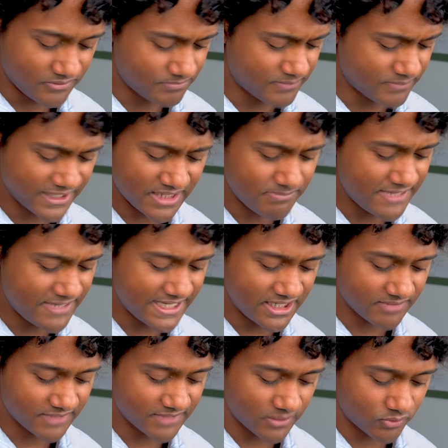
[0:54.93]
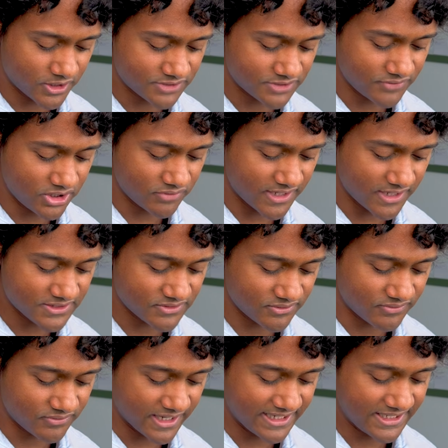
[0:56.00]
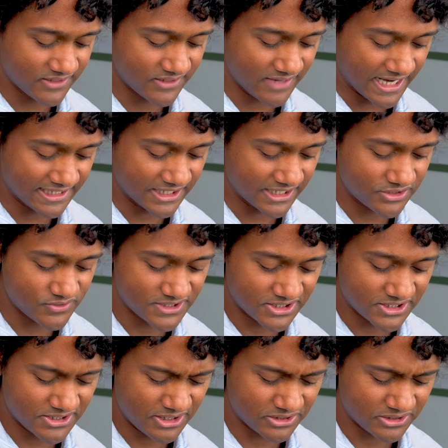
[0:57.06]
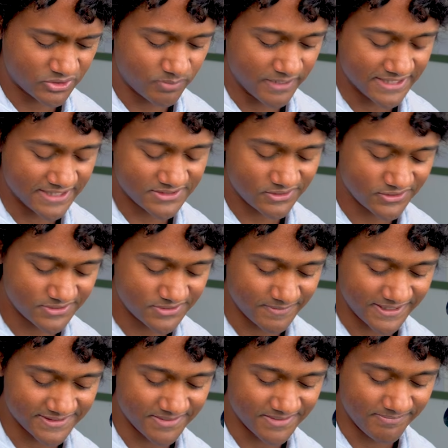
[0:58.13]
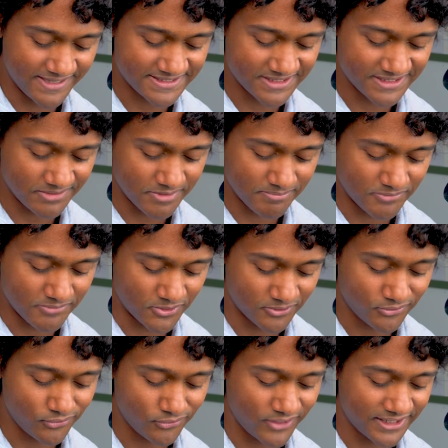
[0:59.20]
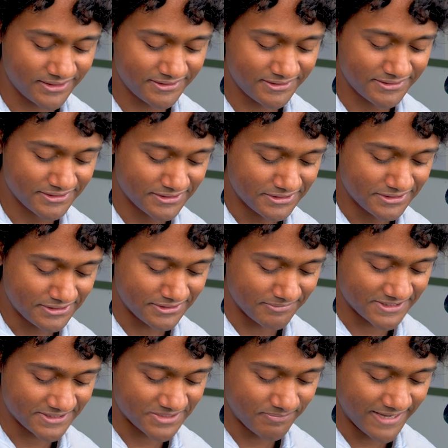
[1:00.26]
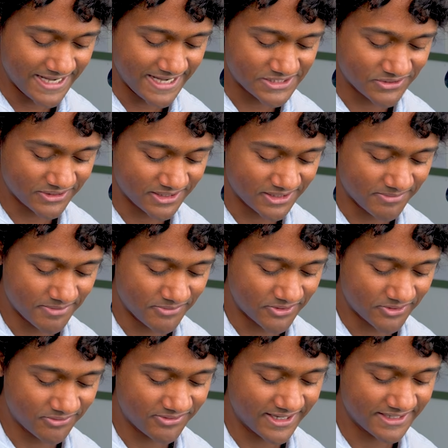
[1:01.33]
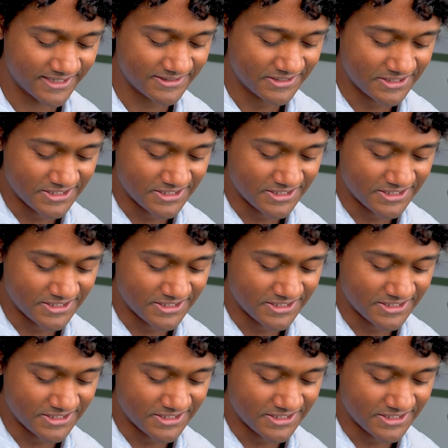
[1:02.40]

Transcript: Pick a medium that works for you, right? So right here, I like using colored pencils because it makes it a little bit more fun. It makes the page look a little bit more fun.